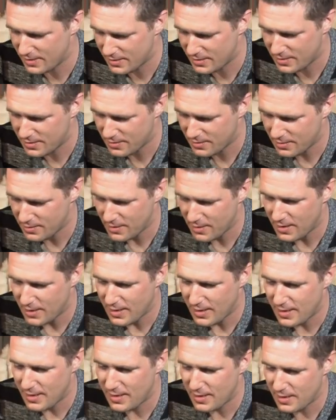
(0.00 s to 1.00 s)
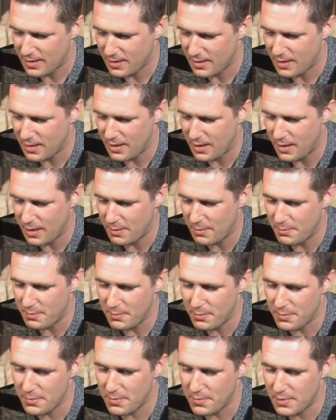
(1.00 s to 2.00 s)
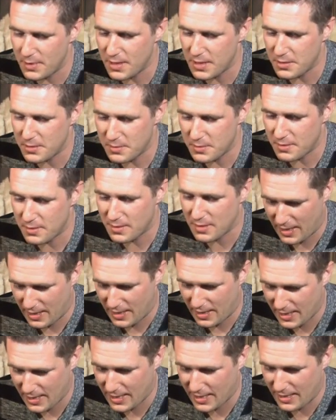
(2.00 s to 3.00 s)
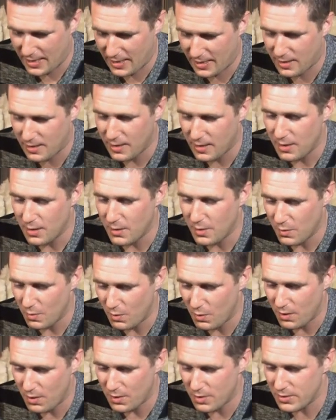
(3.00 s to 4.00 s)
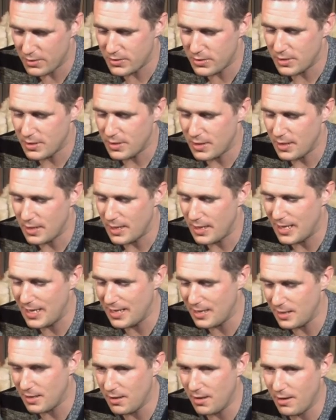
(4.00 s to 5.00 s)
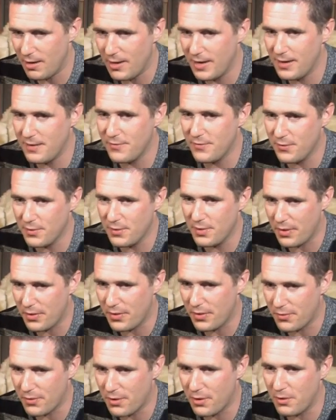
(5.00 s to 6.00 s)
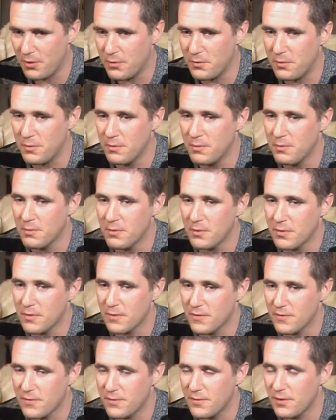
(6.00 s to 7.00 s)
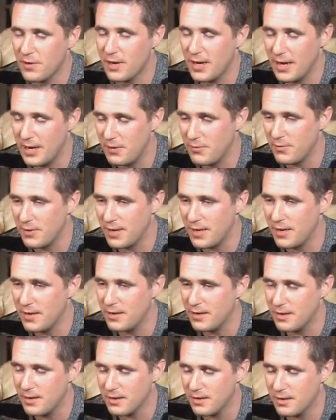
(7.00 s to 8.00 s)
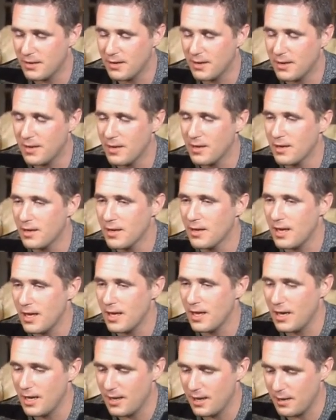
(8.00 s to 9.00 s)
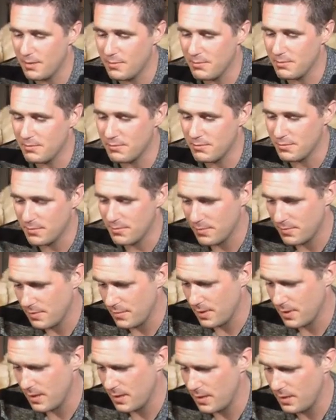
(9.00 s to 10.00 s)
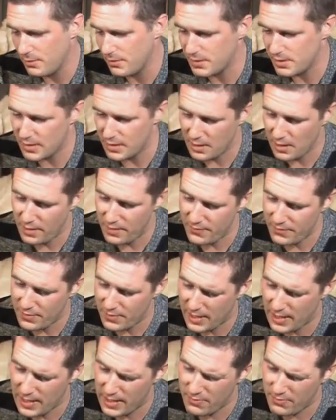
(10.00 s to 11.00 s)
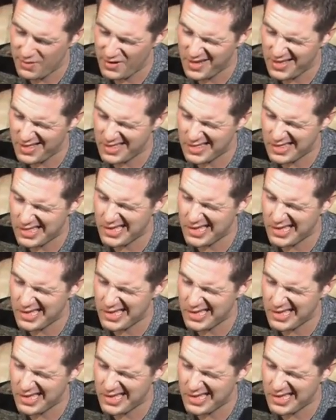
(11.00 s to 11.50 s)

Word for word: is um, this he was in line for the throne for Henry. Um, he was in line for Henry